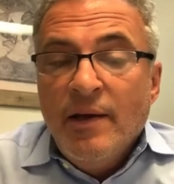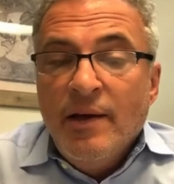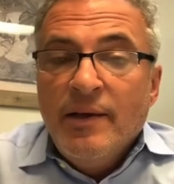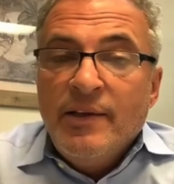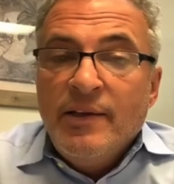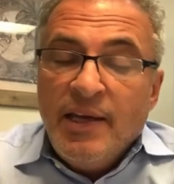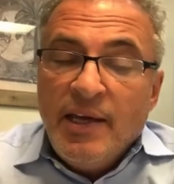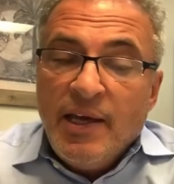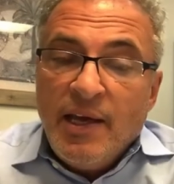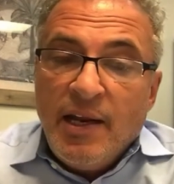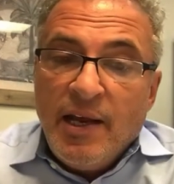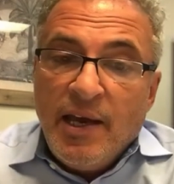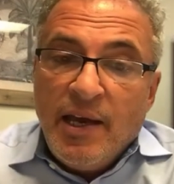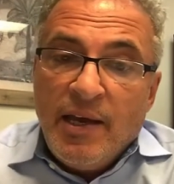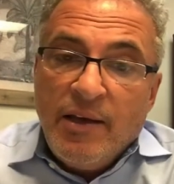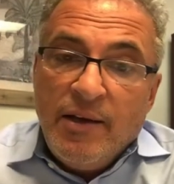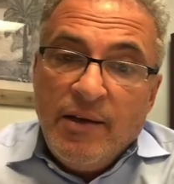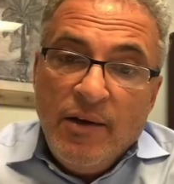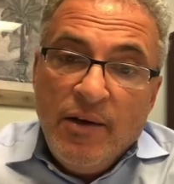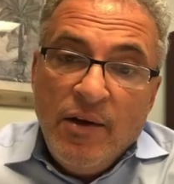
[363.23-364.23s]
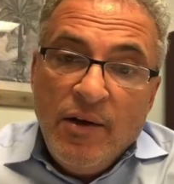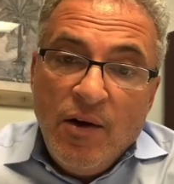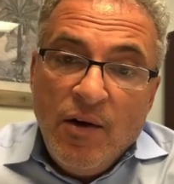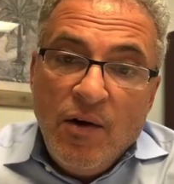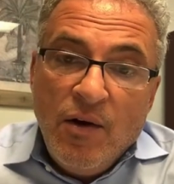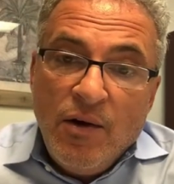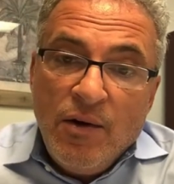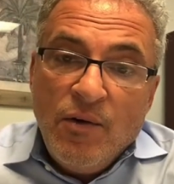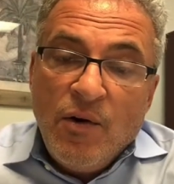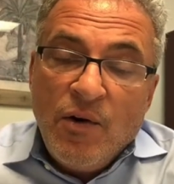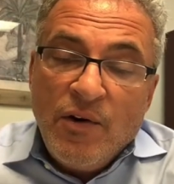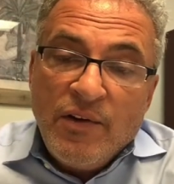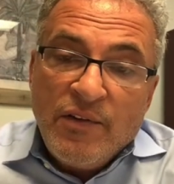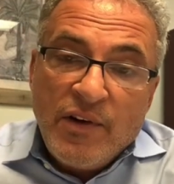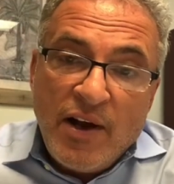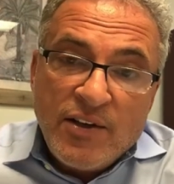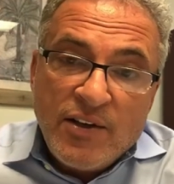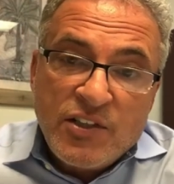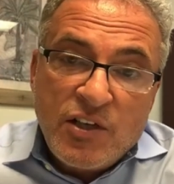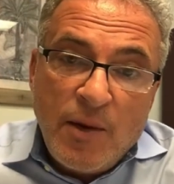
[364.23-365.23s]
DNA, or even
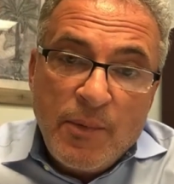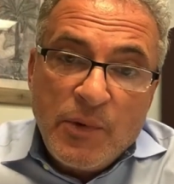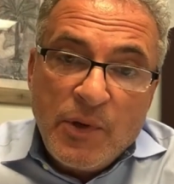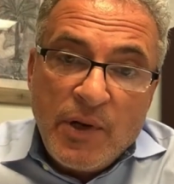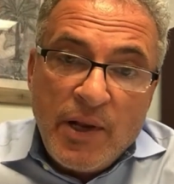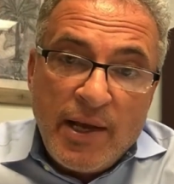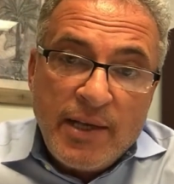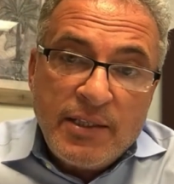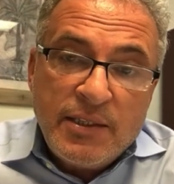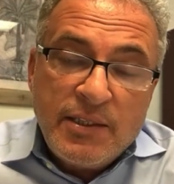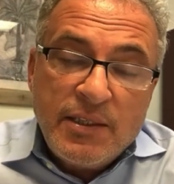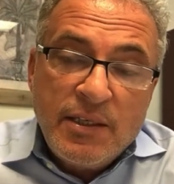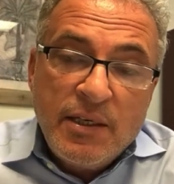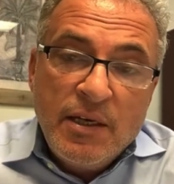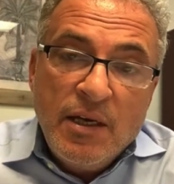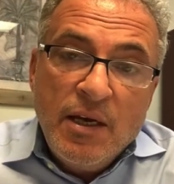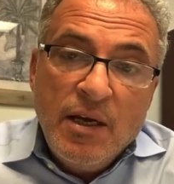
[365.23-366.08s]
our subunits.